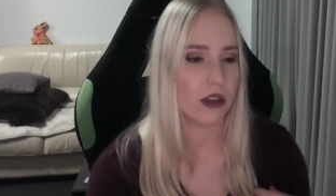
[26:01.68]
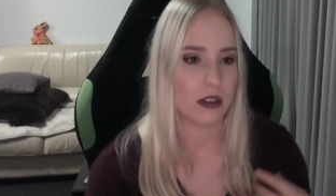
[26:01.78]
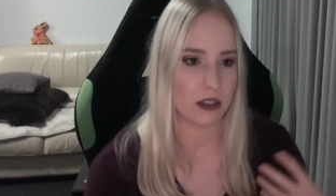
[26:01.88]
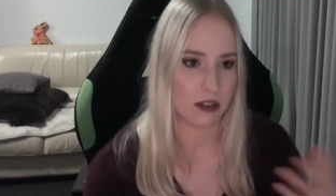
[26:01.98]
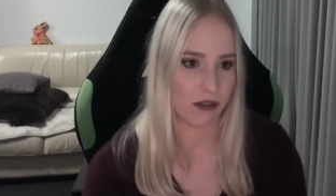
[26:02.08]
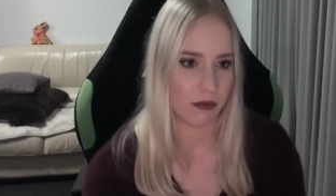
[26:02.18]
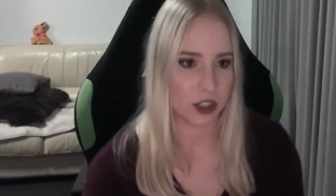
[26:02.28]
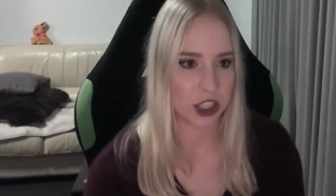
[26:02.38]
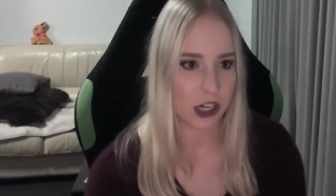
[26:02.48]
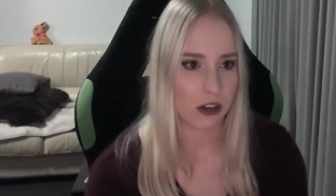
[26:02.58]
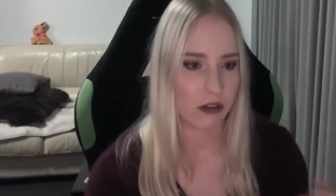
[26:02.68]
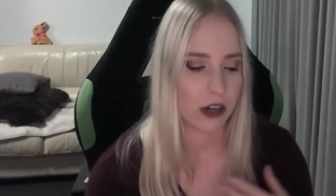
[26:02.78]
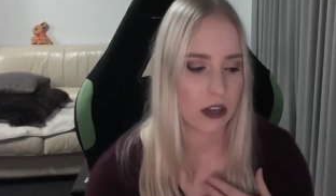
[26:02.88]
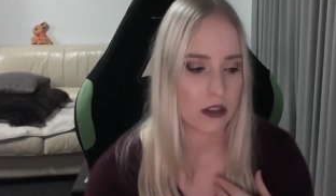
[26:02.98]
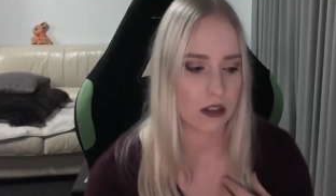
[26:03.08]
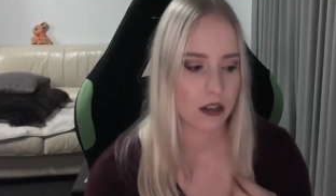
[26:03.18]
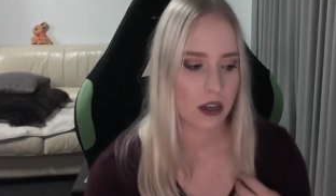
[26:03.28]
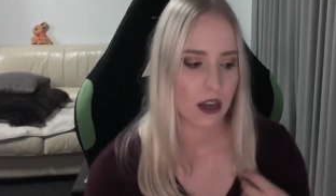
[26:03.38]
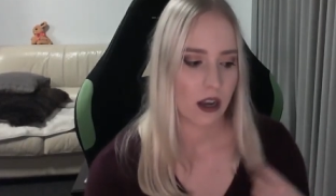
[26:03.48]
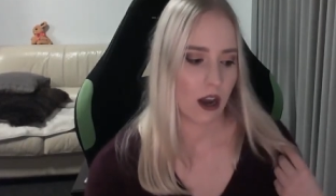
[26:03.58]
these different machineries
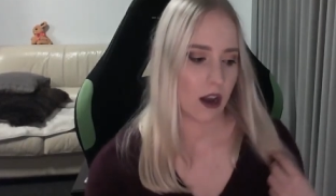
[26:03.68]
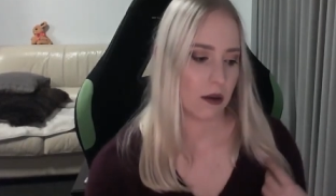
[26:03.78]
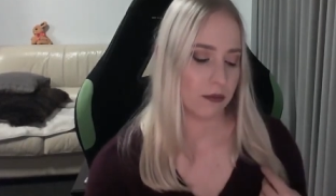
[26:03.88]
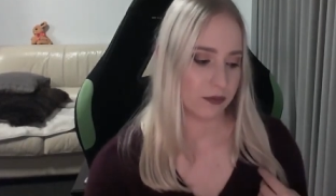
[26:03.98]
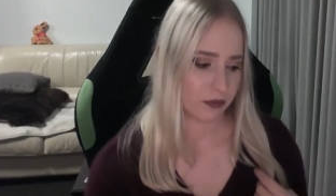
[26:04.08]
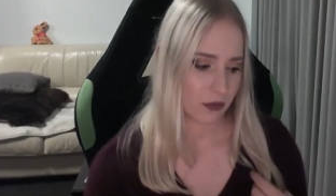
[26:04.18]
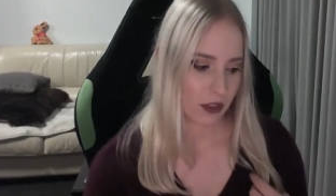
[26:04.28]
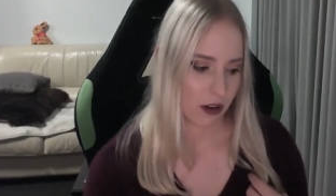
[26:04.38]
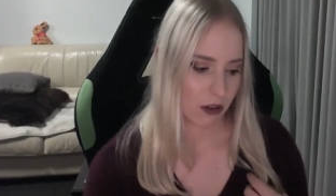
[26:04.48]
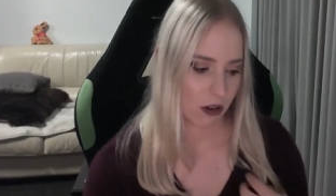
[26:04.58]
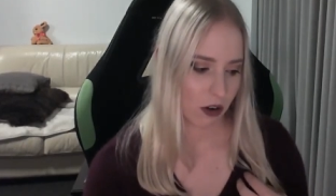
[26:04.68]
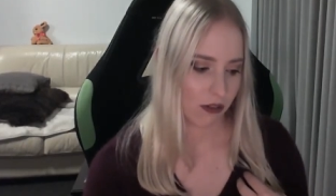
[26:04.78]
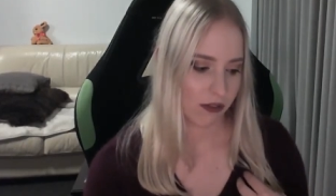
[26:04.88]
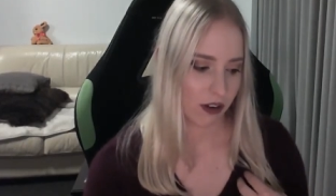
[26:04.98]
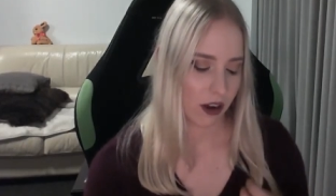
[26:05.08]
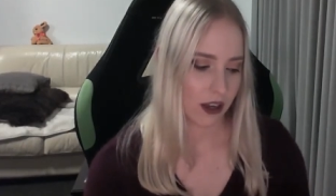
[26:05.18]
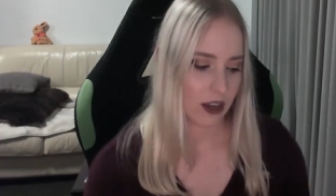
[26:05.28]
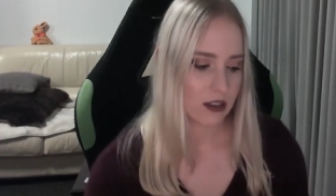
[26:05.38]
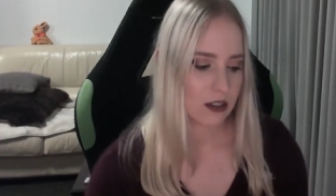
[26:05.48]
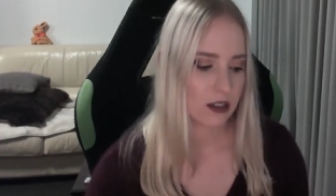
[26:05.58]
um, that are on offer. I
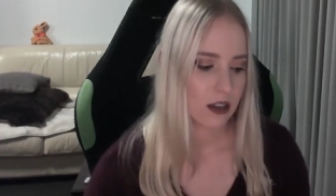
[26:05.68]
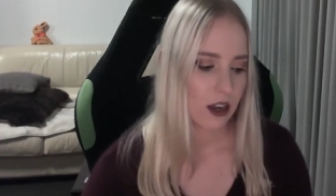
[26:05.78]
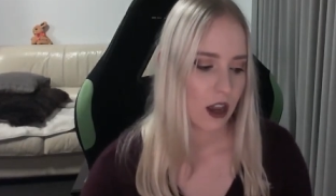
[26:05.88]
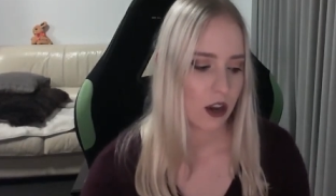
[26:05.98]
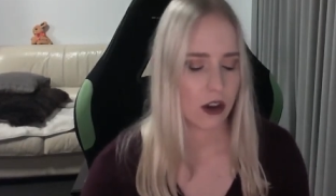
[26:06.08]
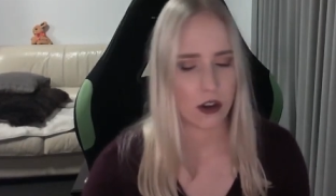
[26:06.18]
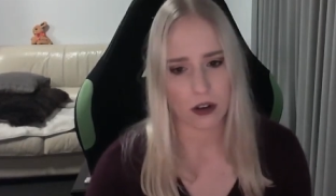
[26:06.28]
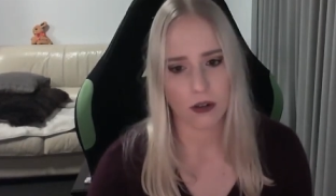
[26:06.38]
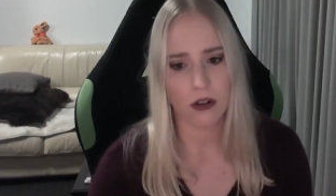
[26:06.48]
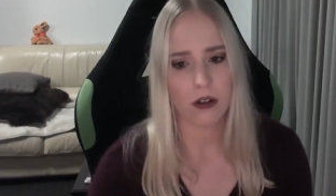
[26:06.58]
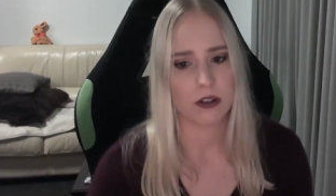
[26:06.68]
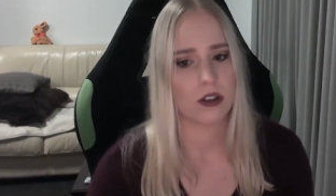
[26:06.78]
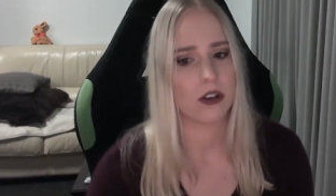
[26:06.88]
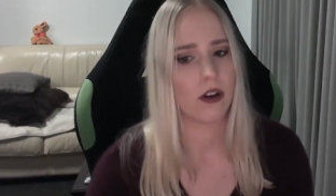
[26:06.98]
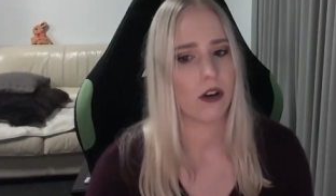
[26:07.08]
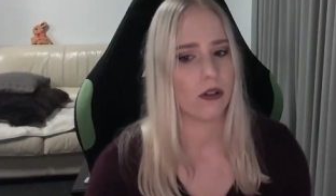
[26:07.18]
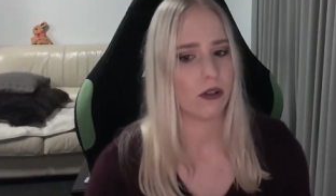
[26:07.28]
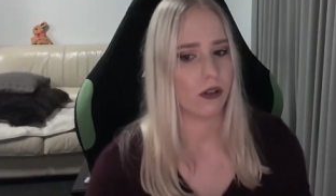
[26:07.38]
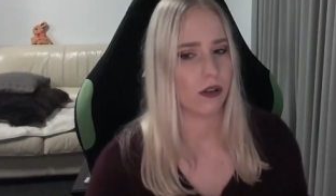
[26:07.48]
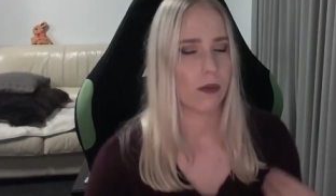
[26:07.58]
guess you could also go
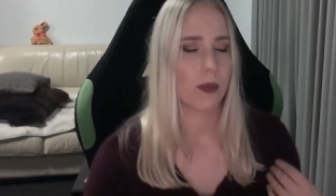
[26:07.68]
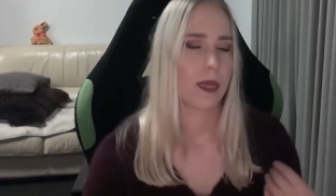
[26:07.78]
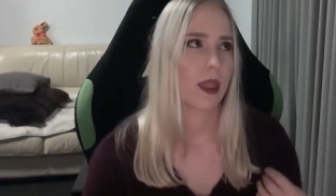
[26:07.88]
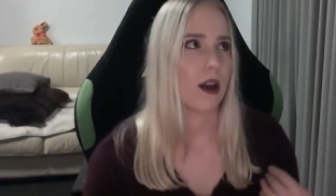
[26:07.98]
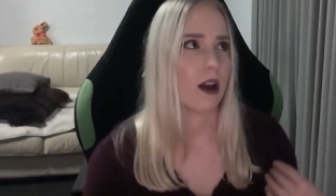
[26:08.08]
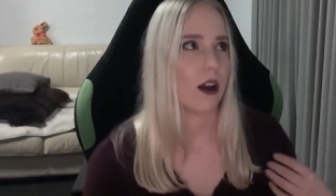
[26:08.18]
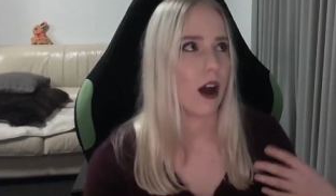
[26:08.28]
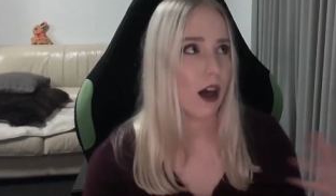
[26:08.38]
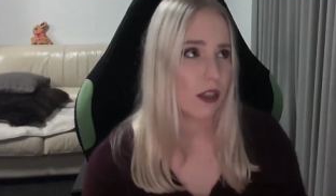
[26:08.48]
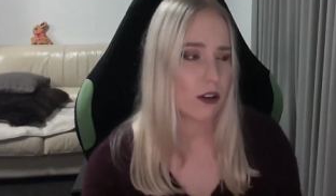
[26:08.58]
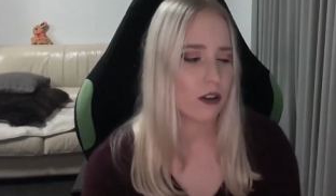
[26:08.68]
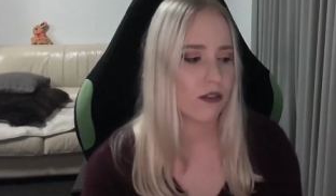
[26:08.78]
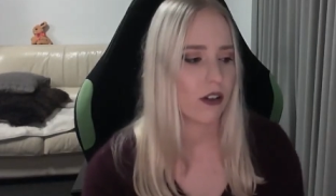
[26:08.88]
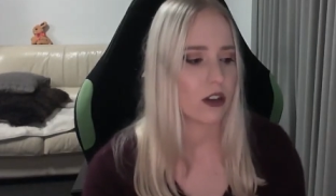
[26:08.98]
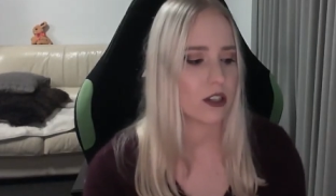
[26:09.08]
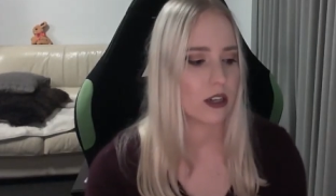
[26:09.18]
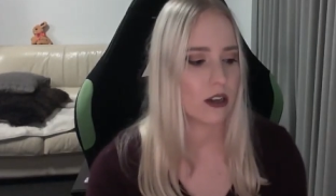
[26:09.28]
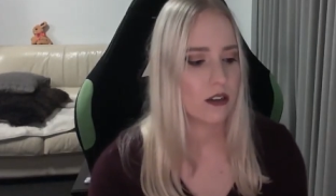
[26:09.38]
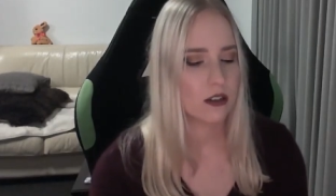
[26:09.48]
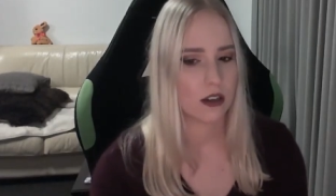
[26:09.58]
to uh, other
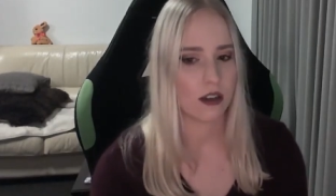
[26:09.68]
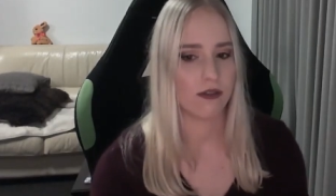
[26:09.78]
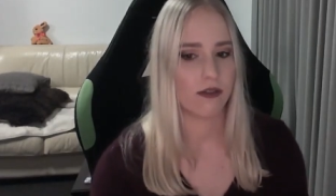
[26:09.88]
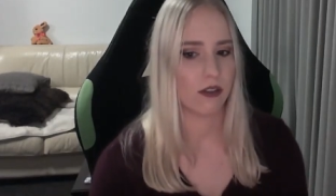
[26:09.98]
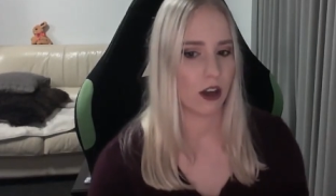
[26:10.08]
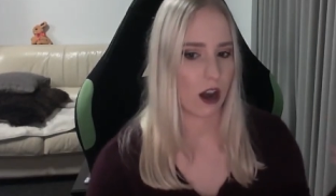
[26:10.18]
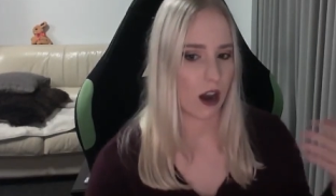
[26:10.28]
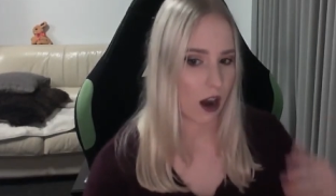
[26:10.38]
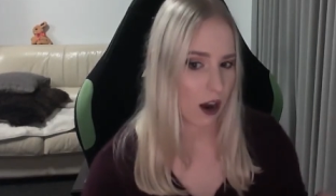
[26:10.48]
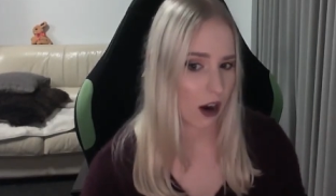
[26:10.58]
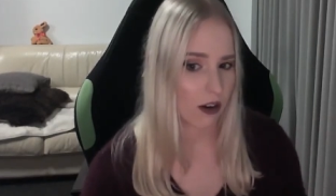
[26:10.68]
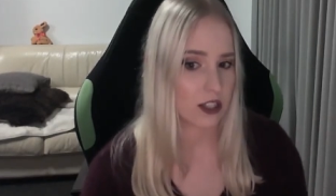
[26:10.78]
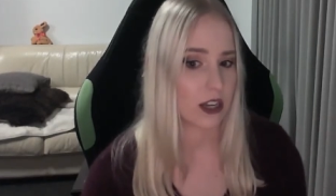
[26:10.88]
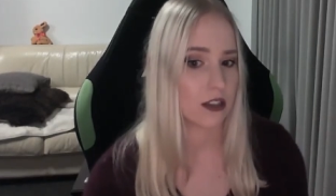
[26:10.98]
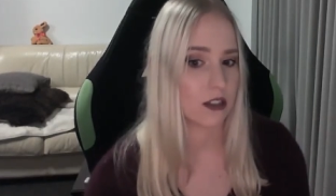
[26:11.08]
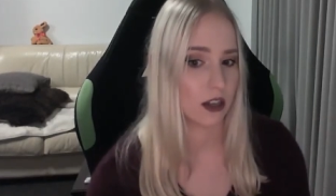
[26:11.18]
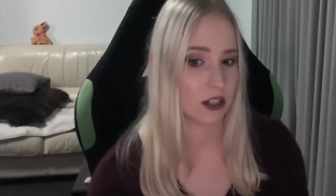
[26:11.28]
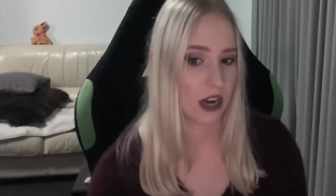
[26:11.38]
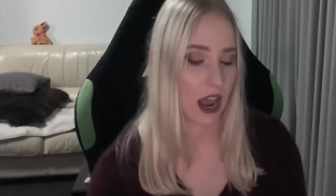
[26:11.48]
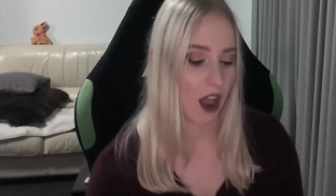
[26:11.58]
universities if uh, RSES
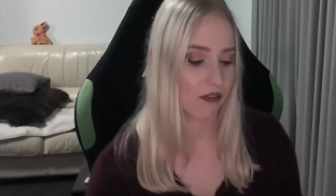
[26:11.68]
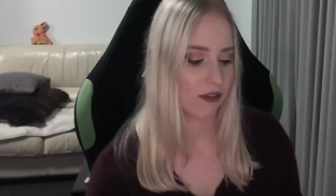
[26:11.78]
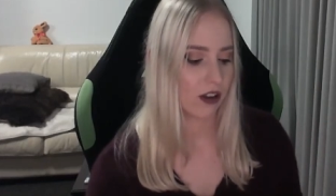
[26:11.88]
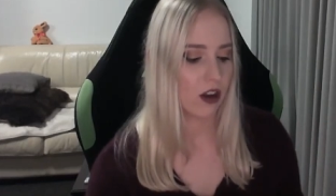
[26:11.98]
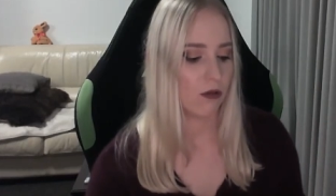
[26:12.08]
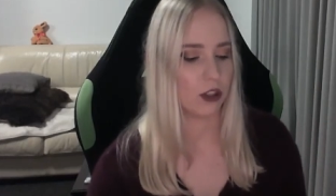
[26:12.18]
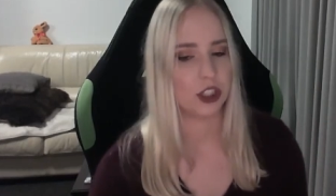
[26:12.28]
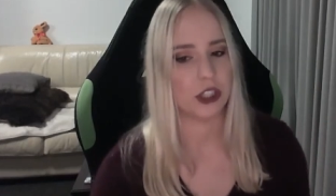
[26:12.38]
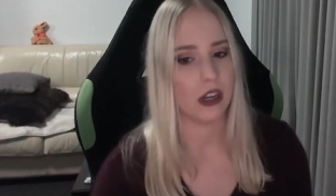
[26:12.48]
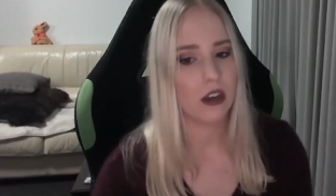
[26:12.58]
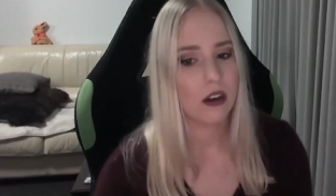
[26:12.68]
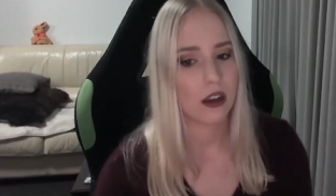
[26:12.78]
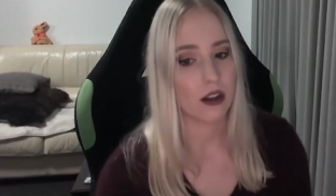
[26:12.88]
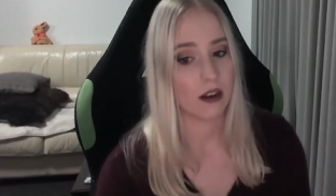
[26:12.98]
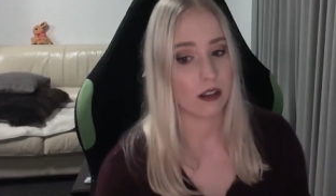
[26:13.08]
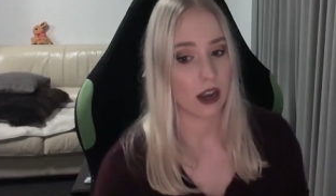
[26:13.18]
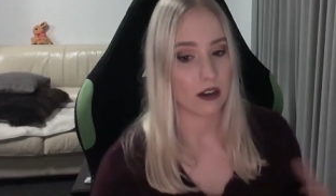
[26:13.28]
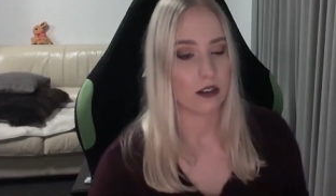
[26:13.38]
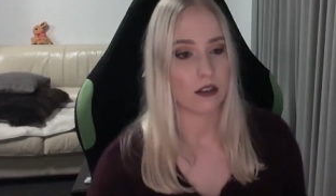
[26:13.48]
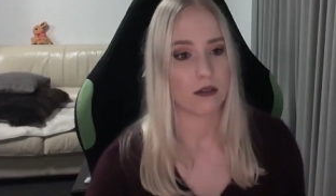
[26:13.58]
doesn't have what you need, and that
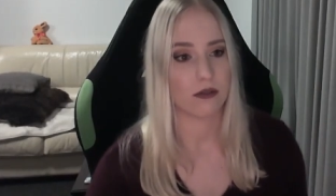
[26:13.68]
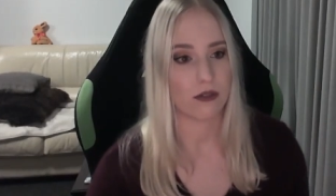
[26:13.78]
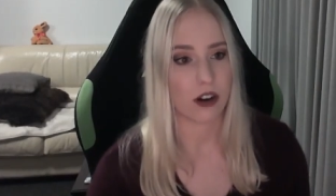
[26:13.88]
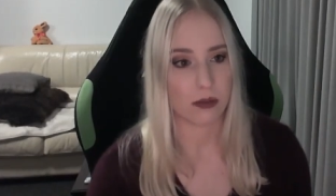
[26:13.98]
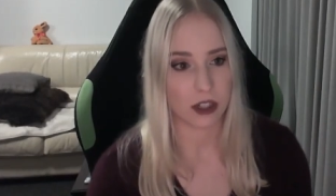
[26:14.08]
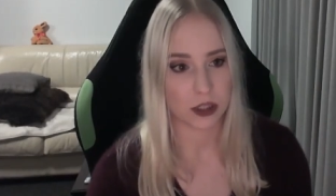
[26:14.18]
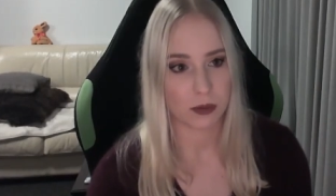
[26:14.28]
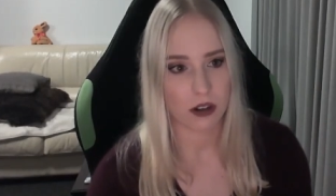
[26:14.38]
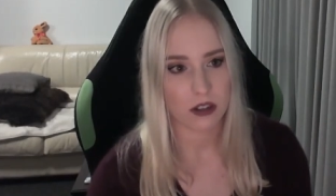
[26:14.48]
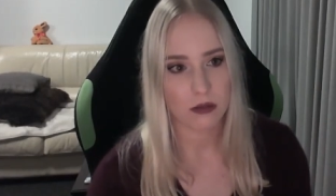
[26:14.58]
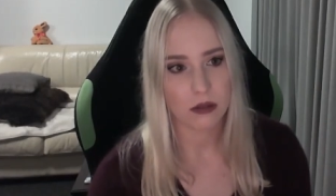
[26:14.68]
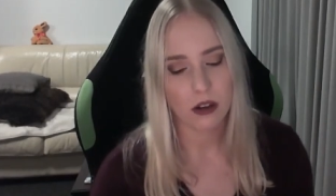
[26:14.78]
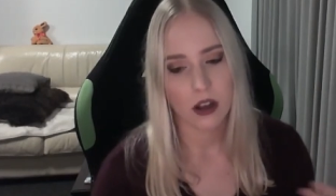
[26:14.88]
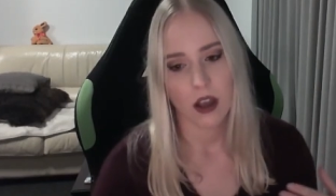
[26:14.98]
is very much possible